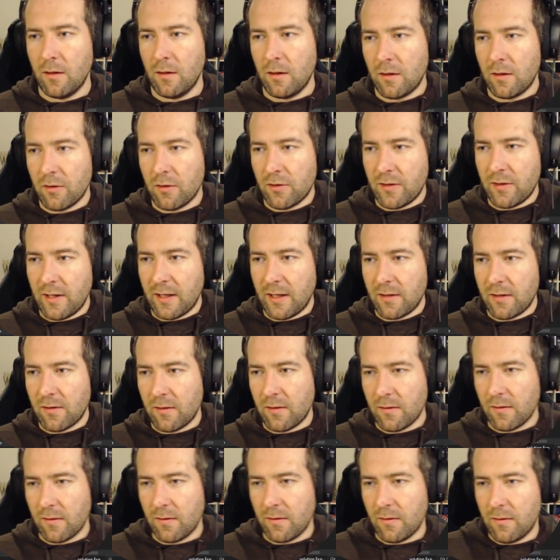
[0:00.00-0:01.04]
Our
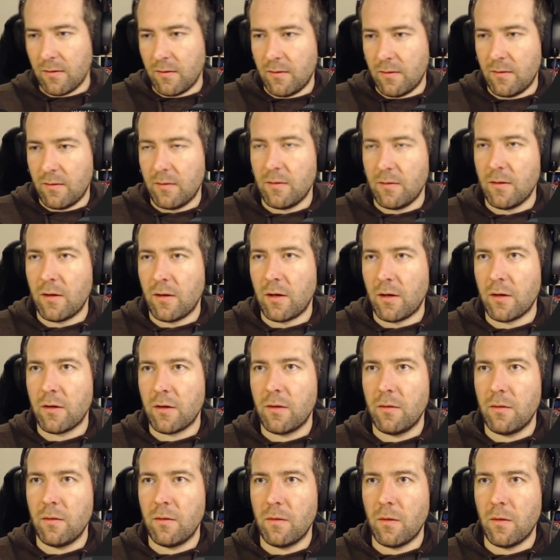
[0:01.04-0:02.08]
stacks are
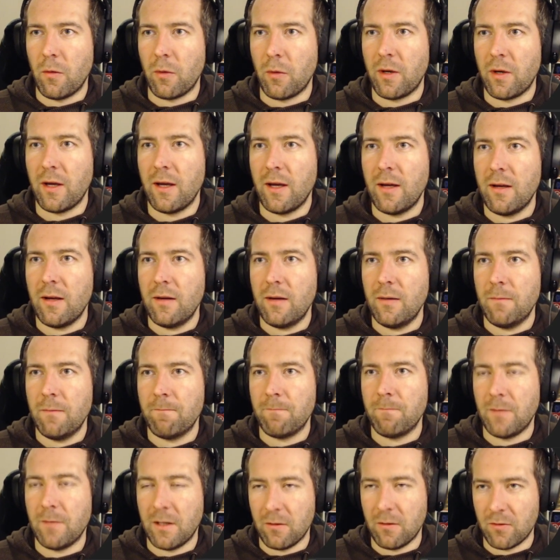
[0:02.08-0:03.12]
okay.
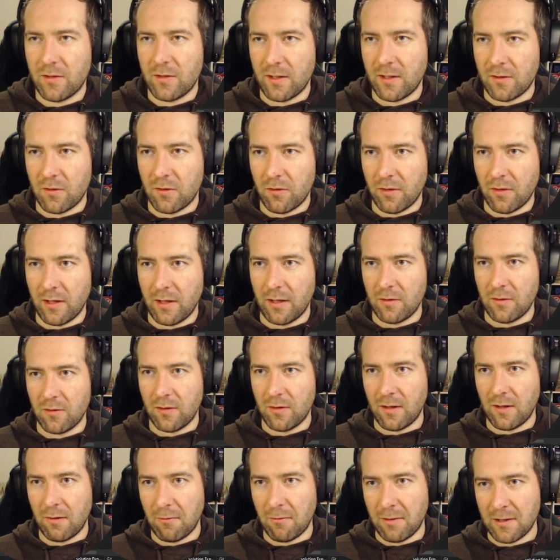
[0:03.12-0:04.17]
Yeah, our stacks are okay. So
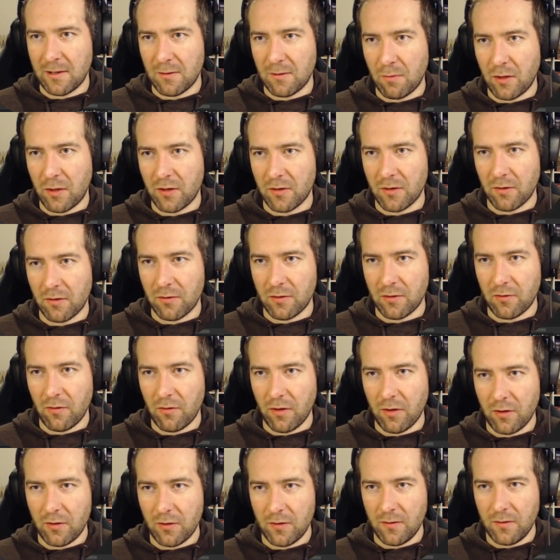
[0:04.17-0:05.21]
now let's parse our
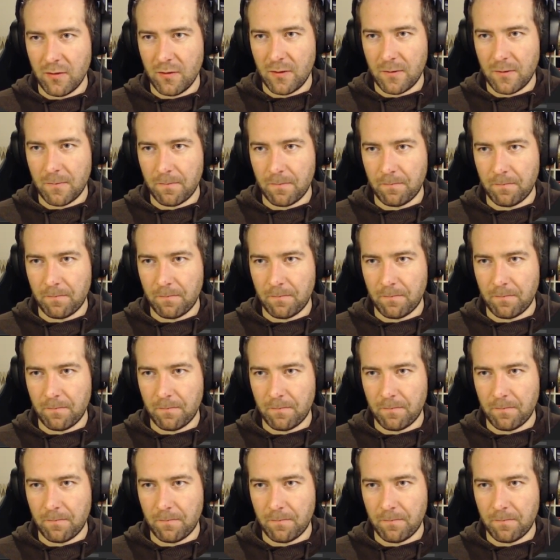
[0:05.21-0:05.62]
instructions.